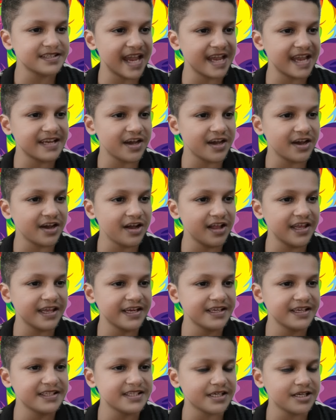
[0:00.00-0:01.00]
at all
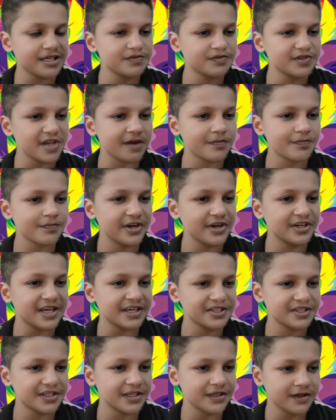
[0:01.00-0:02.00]
in terms of
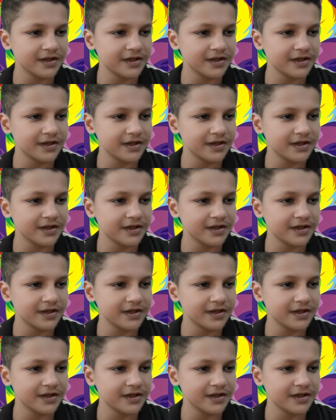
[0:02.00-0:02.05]
production.